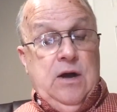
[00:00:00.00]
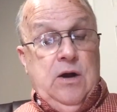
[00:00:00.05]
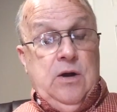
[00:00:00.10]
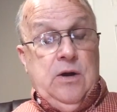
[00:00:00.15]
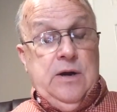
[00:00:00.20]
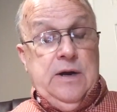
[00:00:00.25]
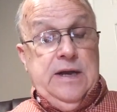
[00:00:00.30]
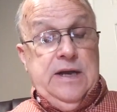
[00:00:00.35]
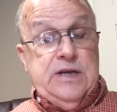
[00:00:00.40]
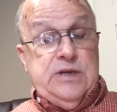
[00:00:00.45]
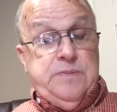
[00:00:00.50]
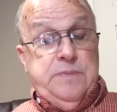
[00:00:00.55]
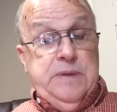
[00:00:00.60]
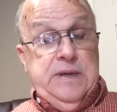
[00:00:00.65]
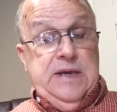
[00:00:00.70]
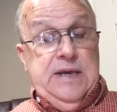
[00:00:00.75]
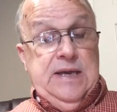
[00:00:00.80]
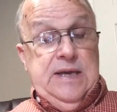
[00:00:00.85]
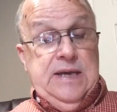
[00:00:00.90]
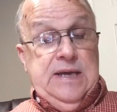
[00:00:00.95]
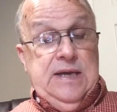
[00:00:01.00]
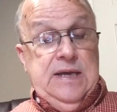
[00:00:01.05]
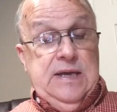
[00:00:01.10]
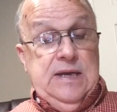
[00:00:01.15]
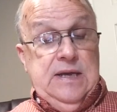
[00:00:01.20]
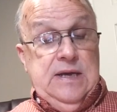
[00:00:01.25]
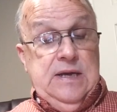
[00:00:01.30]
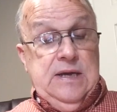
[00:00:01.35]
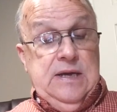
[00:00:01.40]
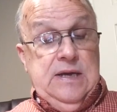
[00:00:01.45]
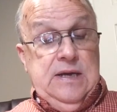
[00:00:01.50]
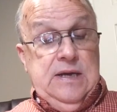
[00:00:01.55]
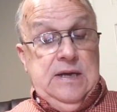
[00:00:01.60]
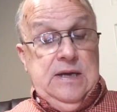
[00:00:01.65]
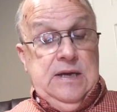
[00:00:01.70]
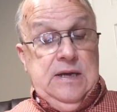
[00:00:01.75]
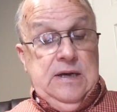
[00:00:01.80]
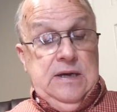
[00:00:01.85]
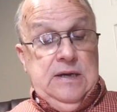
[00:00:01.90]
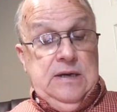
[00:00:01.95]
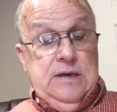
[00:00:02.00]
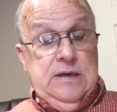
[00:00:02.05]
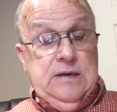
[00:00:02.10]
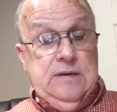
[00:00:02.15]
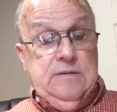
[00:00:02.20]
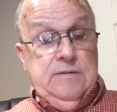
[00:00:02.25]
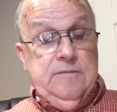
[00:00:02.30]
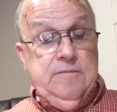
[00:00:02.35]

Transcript: R S B E. Uh,